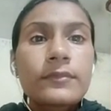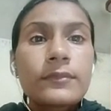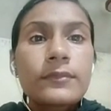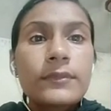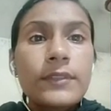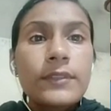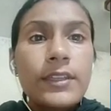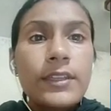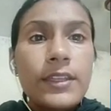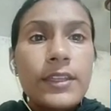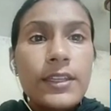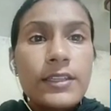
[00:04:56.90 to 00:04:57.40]

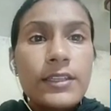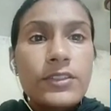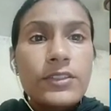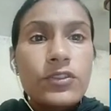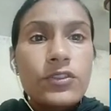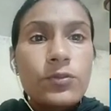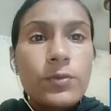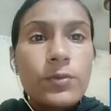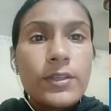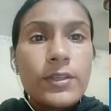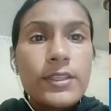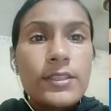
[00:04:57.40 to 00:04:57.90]
The next
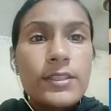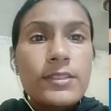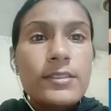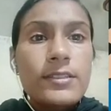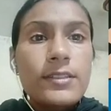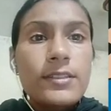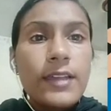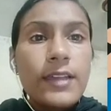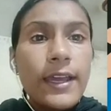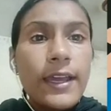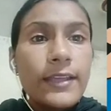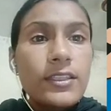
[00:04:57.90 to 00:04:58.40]
one is,
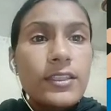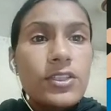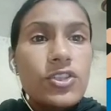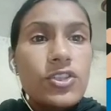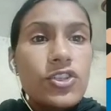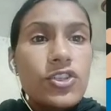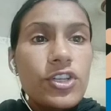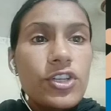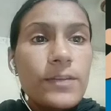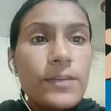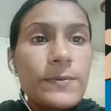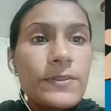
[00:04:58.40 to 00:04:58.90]
are the
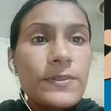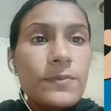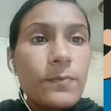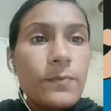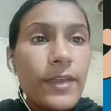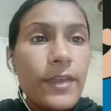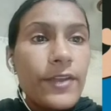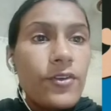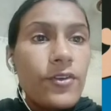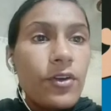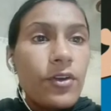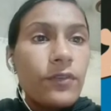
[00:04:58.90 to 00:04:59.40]
shapes
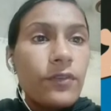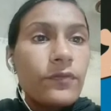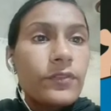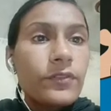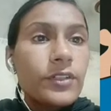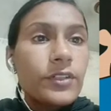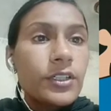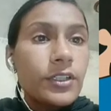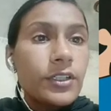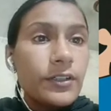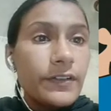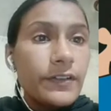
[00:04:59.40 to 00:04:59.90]
made of
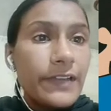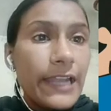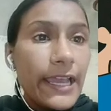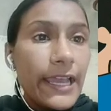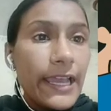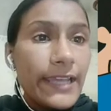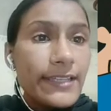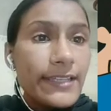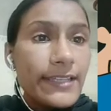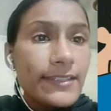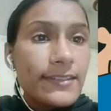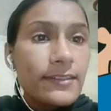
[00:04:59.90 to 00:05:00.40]
curved
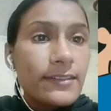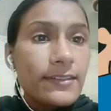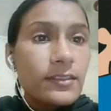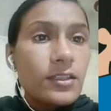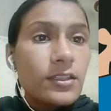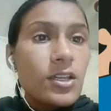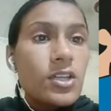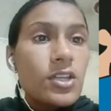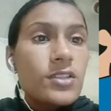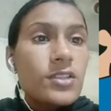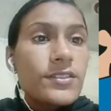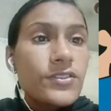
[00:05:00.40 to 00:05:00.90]
lines,
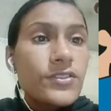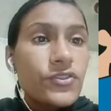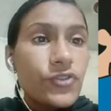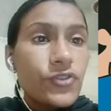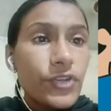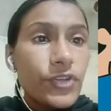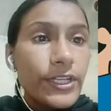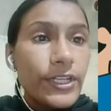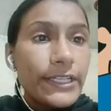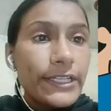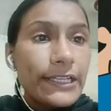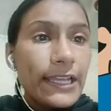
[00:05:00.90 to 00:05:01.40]

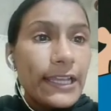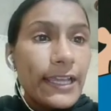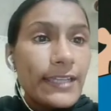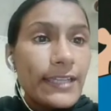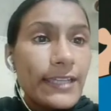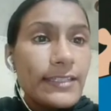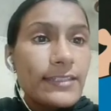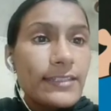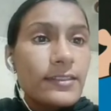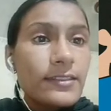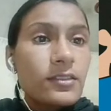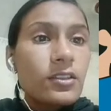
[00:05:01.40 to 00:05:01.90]
straight
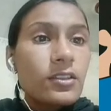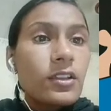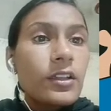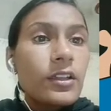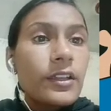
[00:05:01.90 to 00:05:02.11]
lines?